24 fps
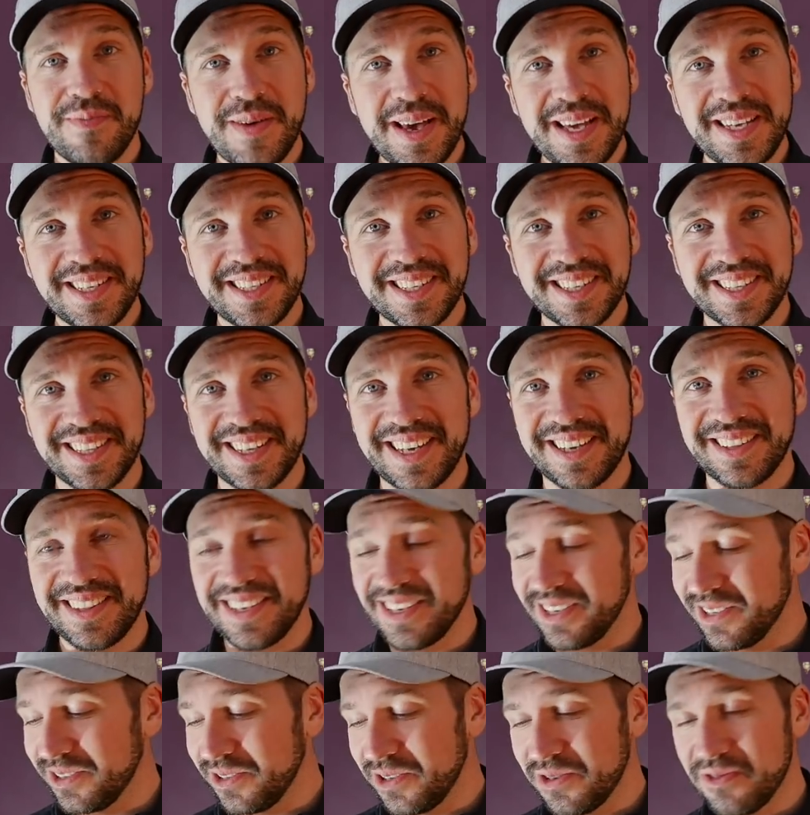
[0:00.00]
Basically, I
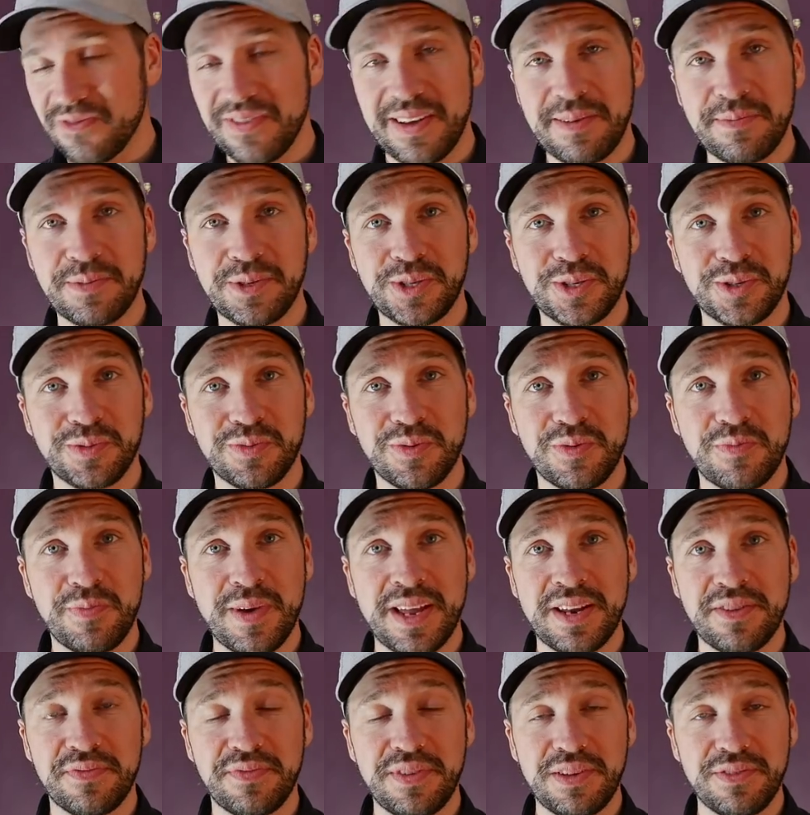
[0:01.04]
think a lot of amateurs would
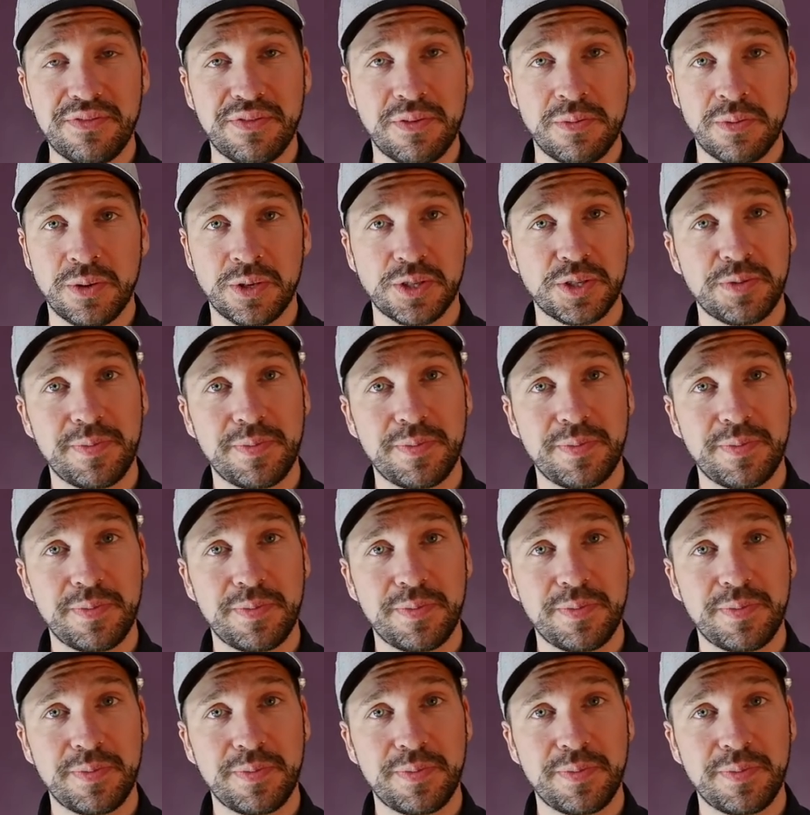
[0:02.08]
benefit from not